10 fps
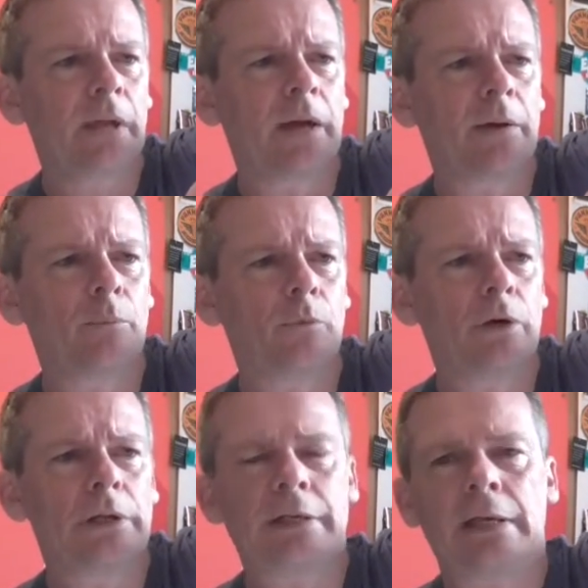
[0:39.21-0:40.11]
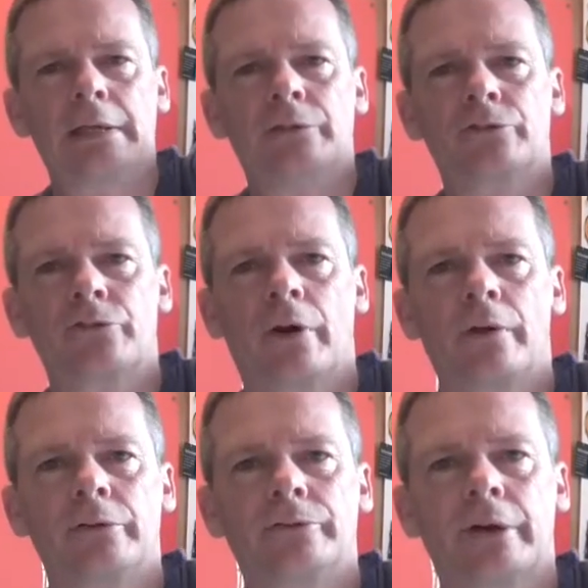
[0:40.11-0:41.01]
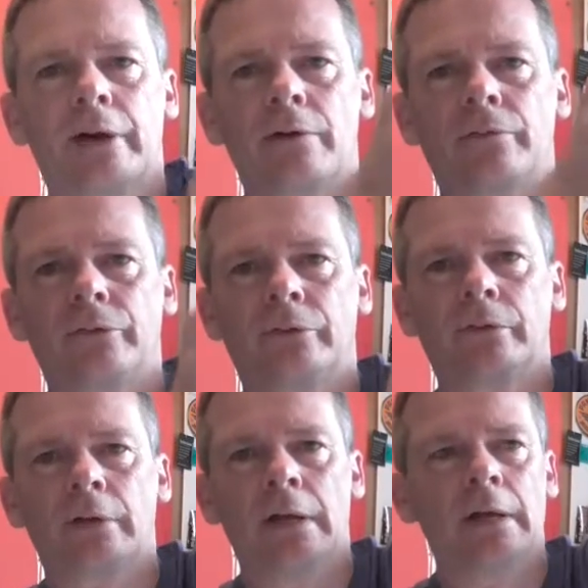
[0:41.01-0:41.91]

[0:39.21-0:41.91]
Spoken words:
I'm really keen to try this after